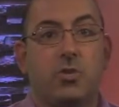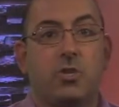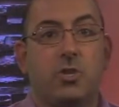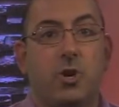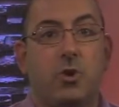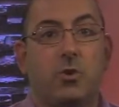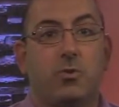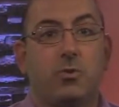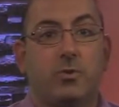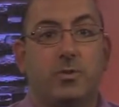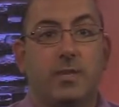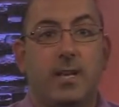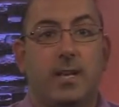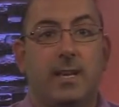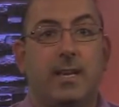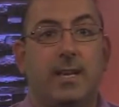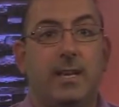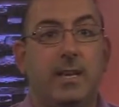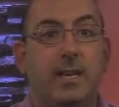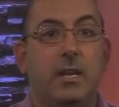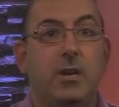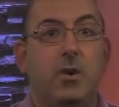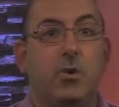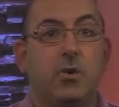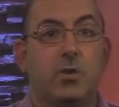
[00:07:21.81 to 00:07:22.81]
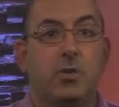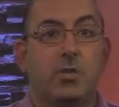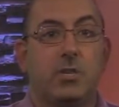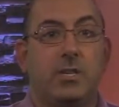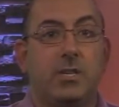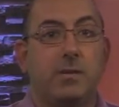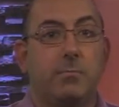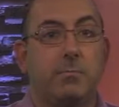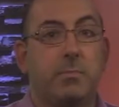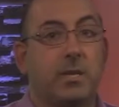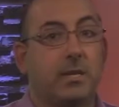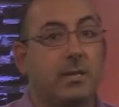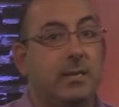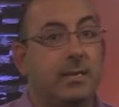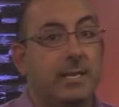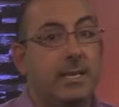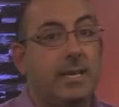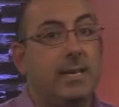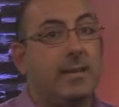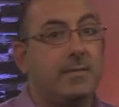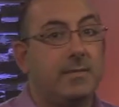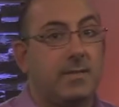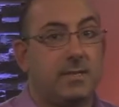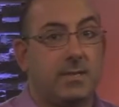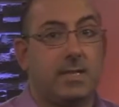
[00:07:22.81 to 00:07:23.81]
shows that he or she
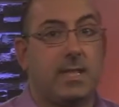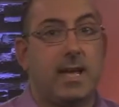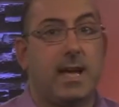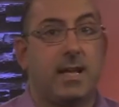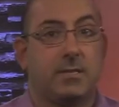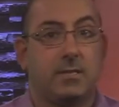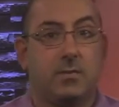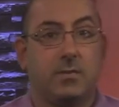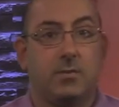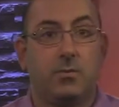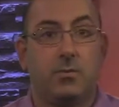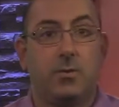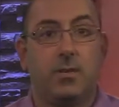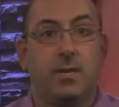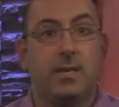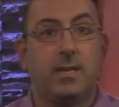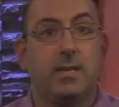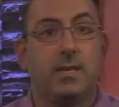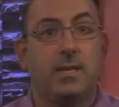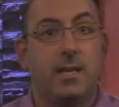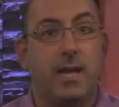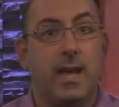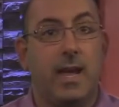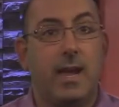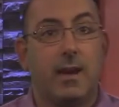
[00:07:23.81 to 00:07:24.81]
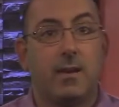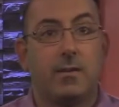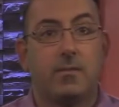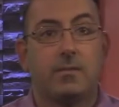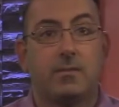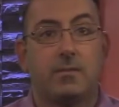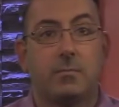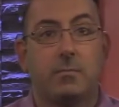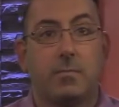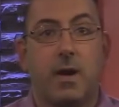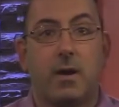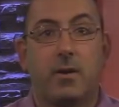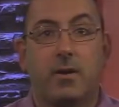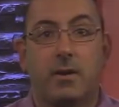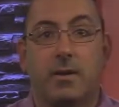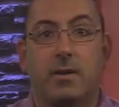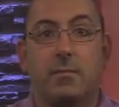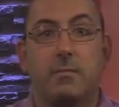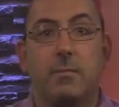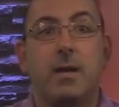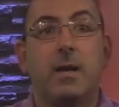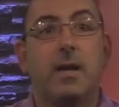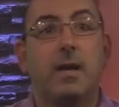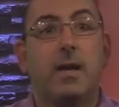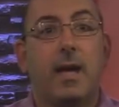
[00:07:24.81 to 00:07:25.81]
believes in that student and cares about
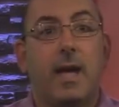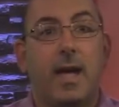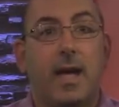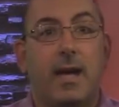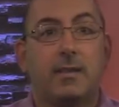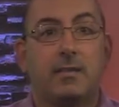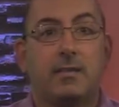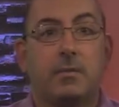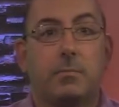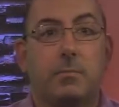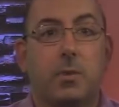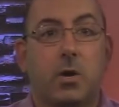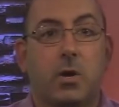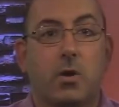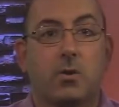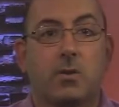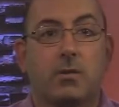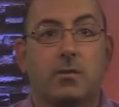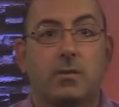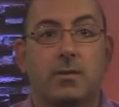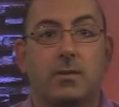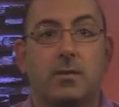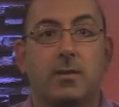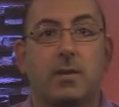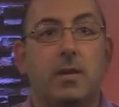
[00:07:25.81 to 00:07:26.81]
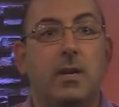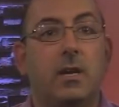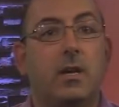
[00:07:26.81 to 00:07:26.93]
him as a person.